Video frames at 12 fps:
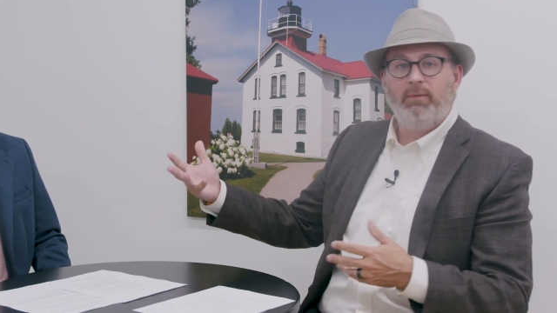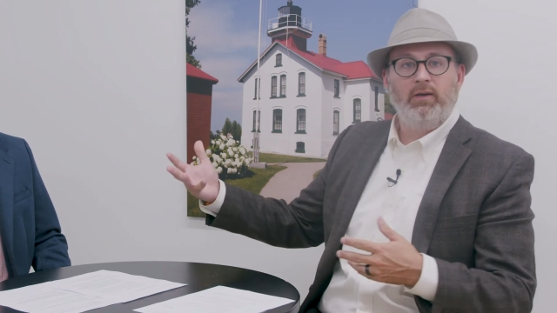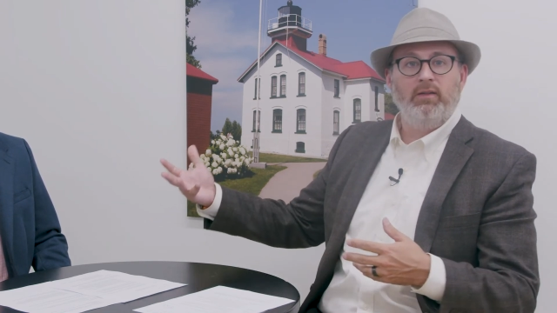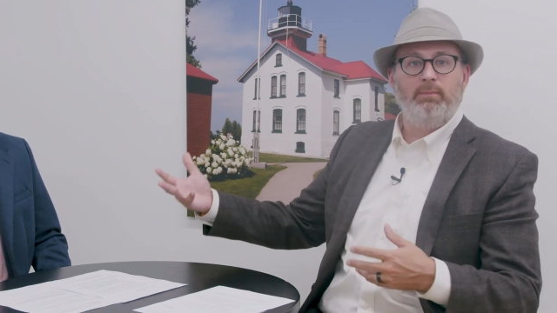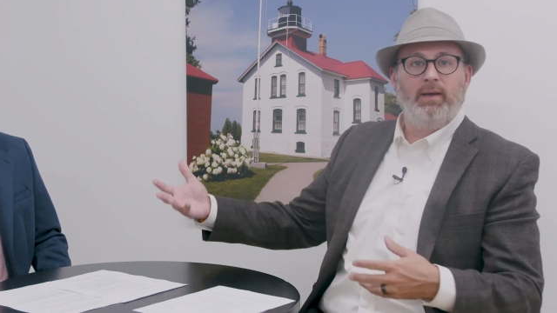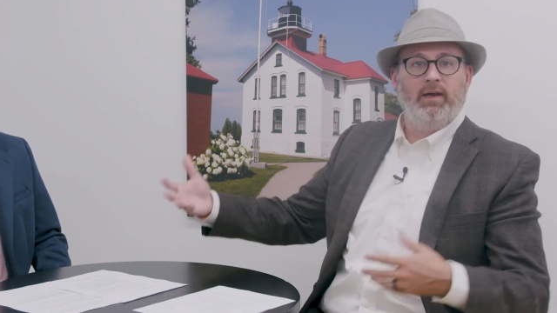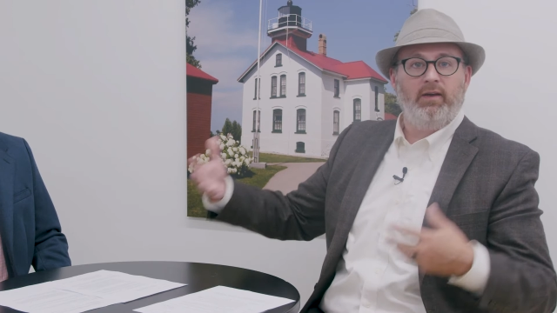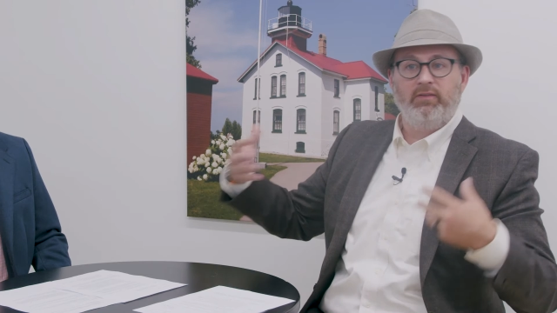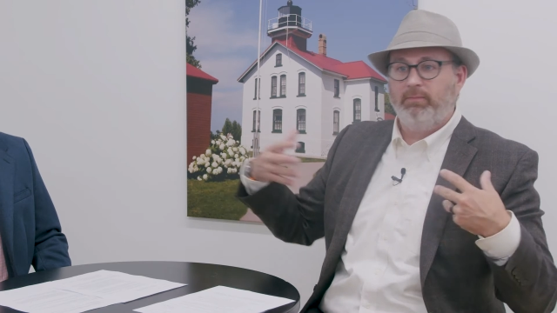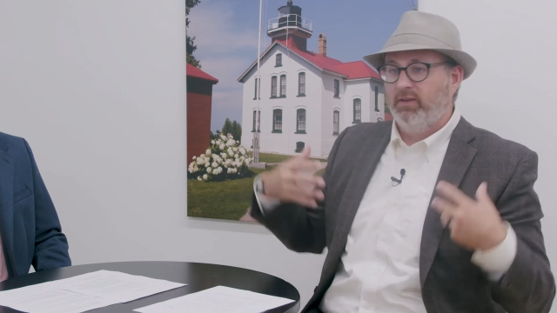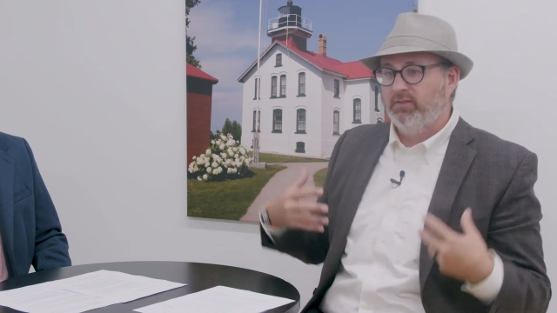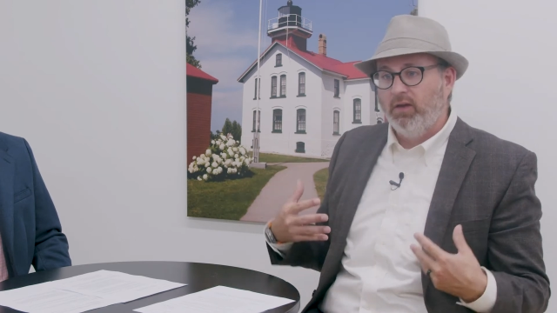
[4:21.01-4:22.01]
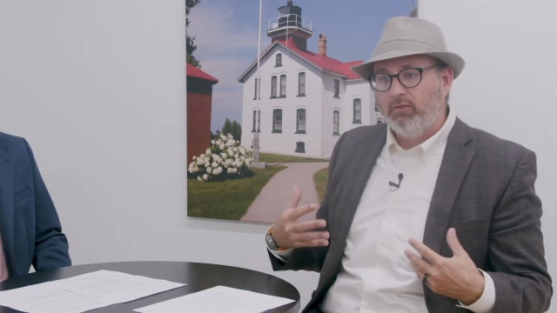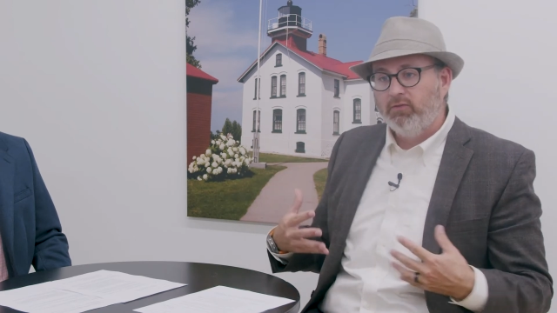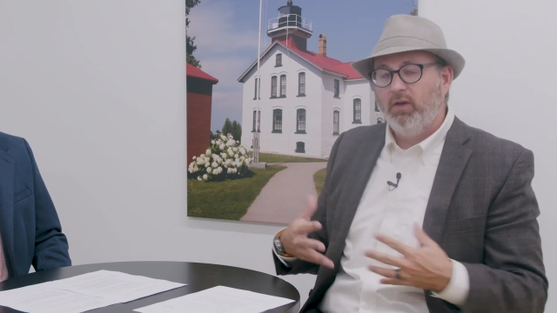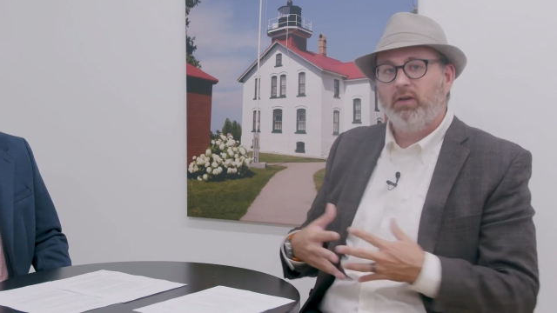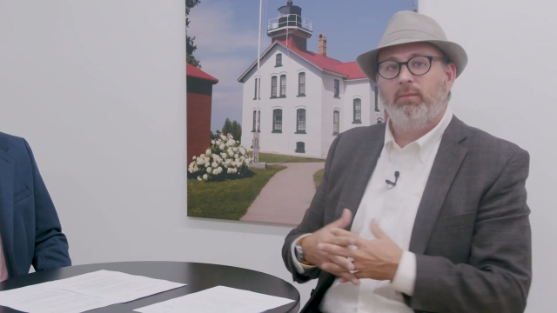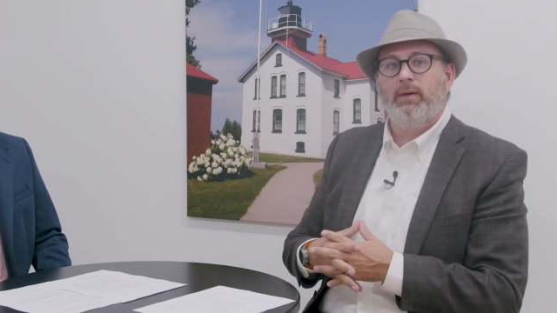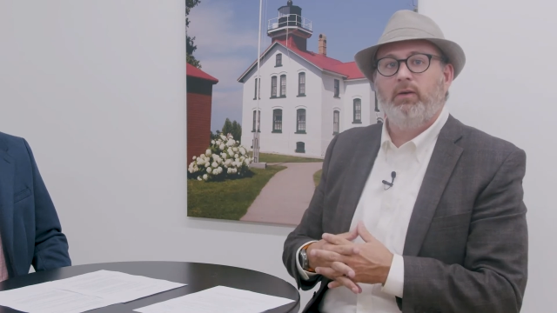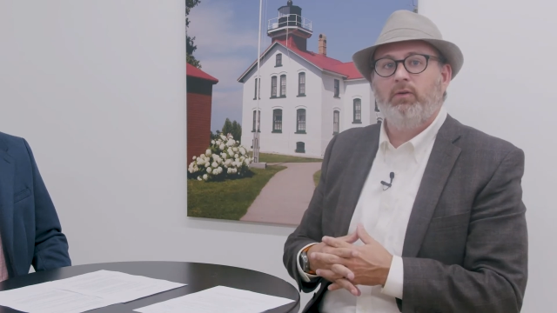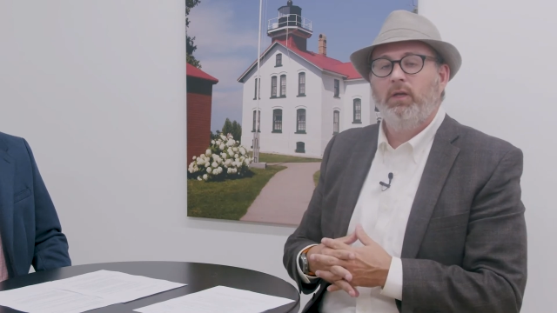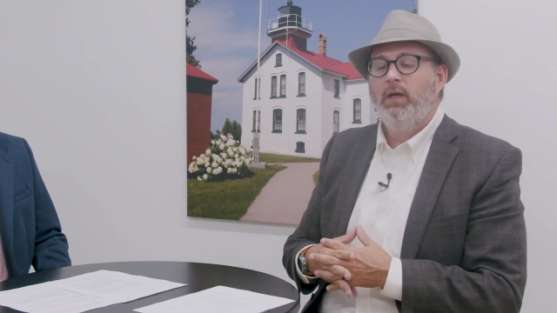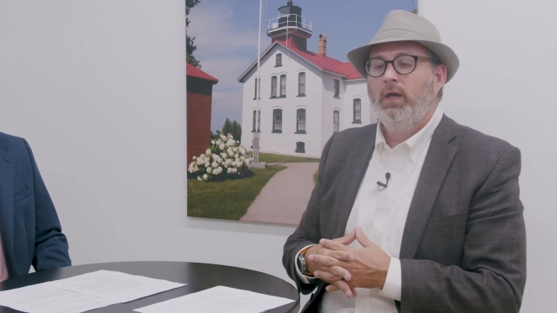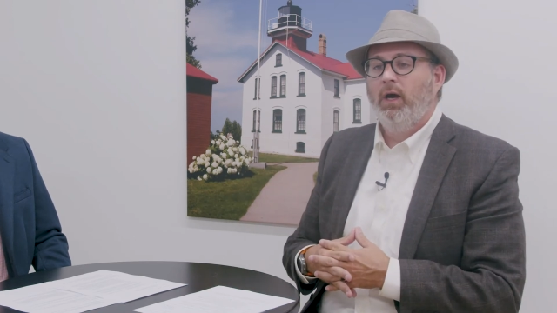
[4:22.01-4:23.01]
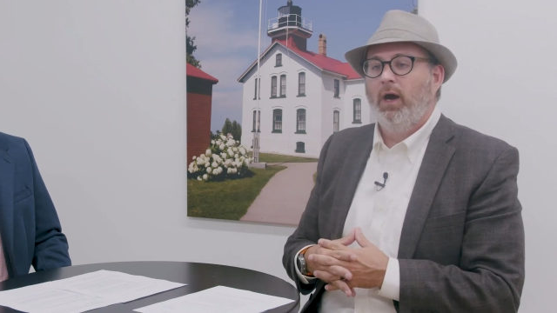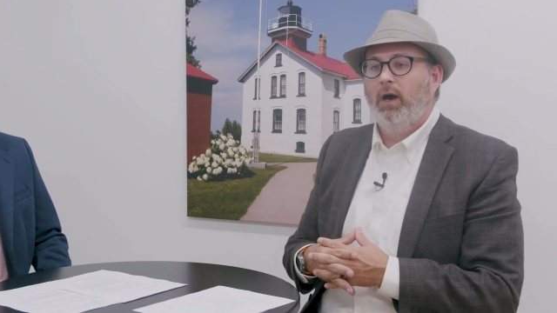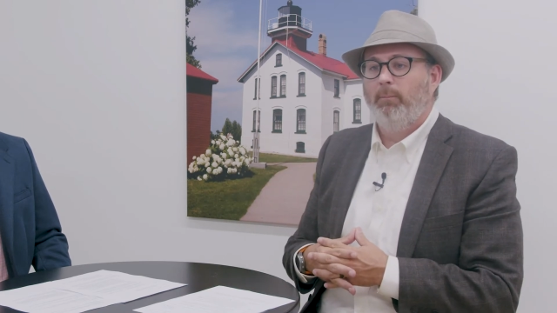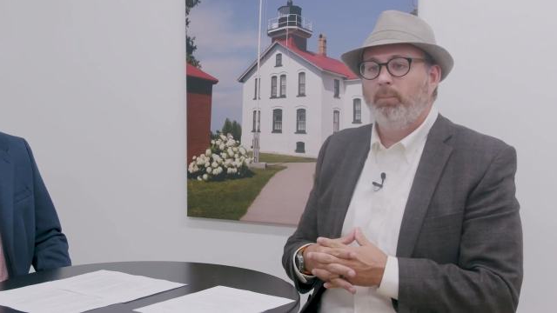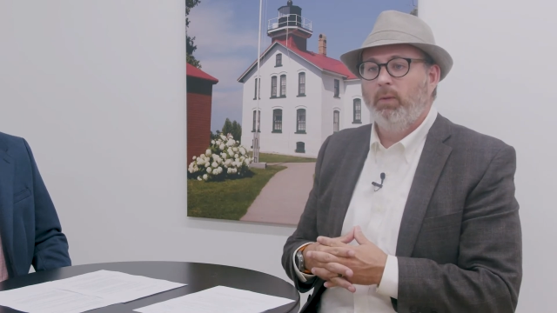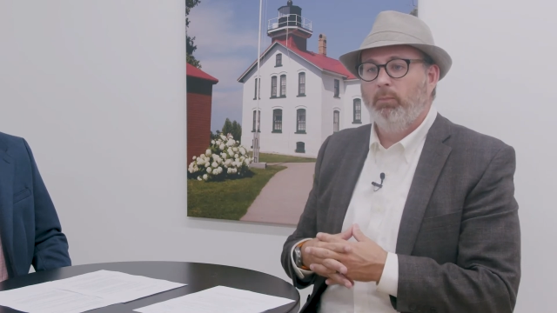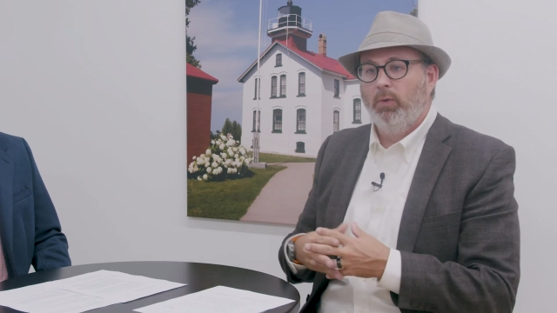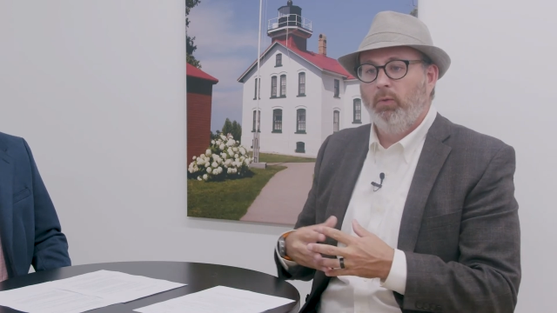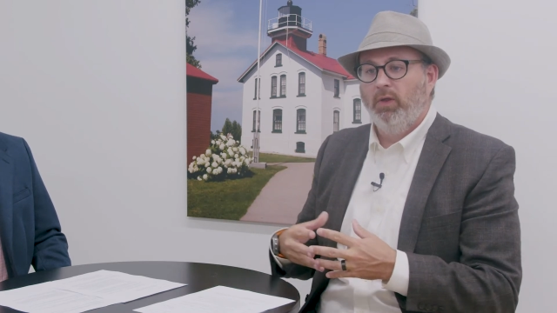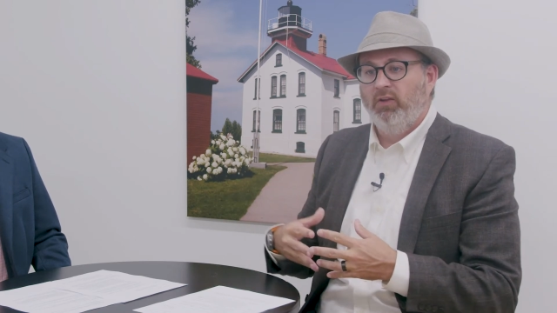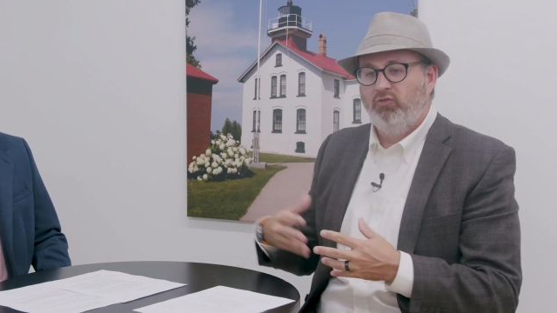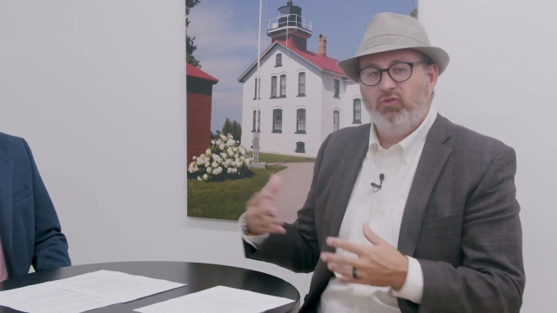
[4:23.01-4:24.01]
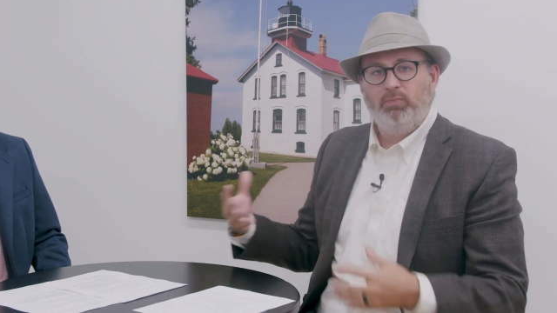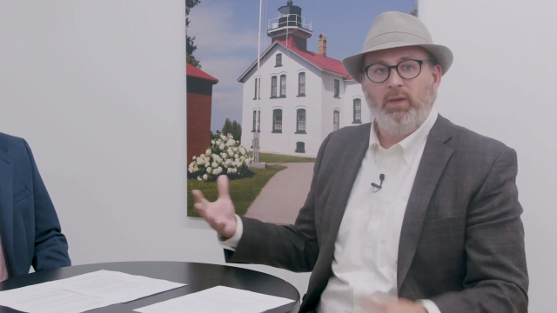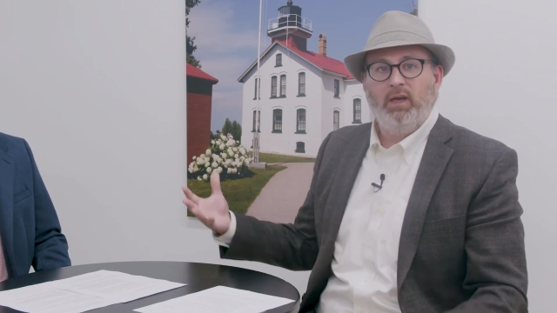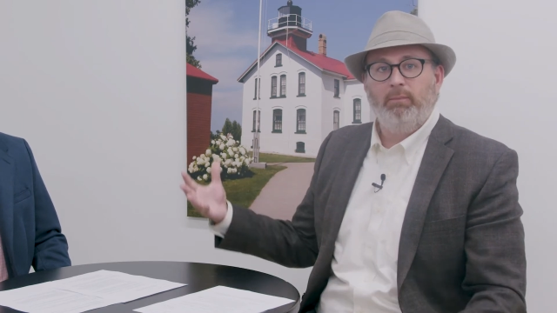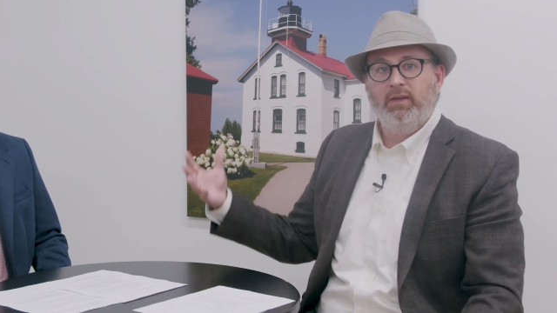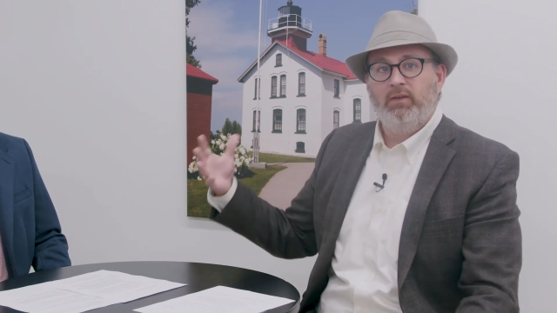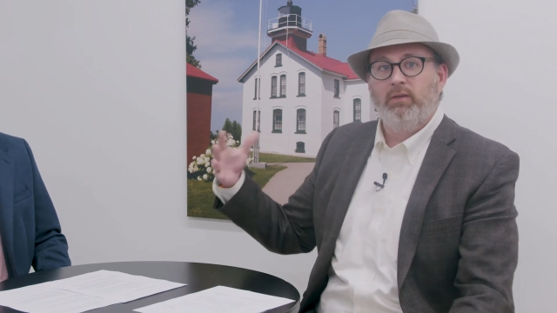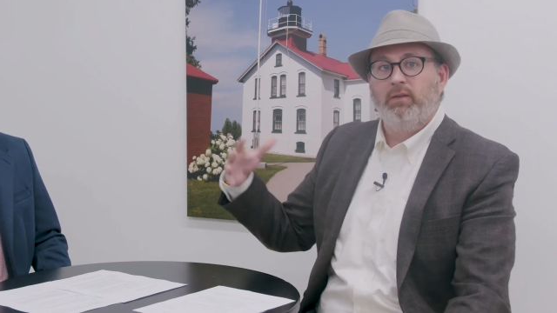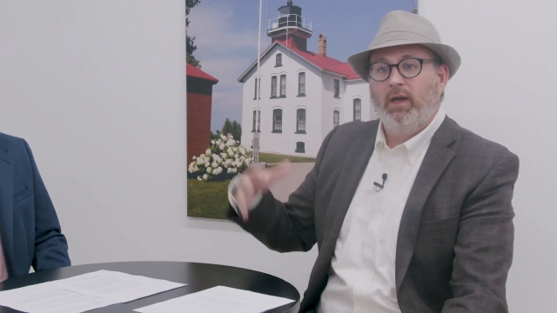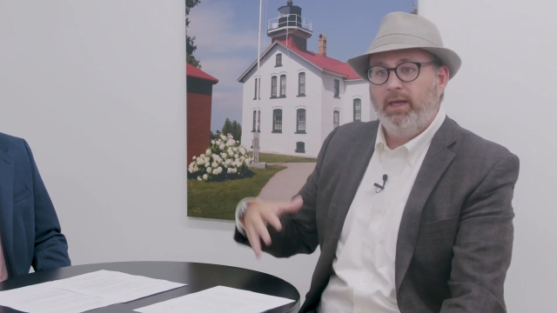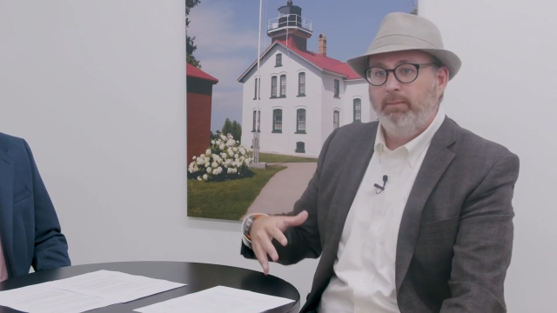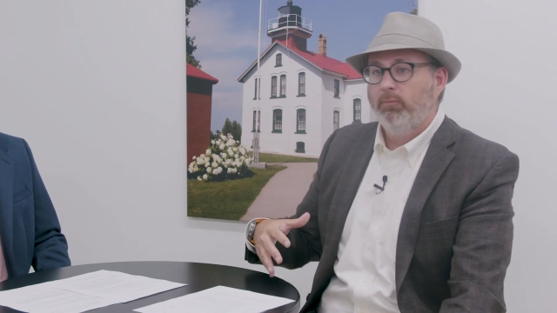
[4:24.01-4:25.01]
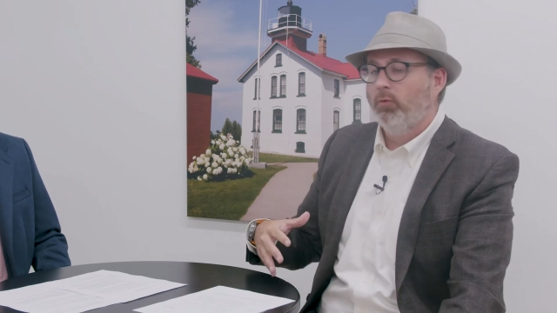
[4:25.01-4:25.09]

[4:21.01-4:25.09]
about in the past, myself talk about, but it's just becoming light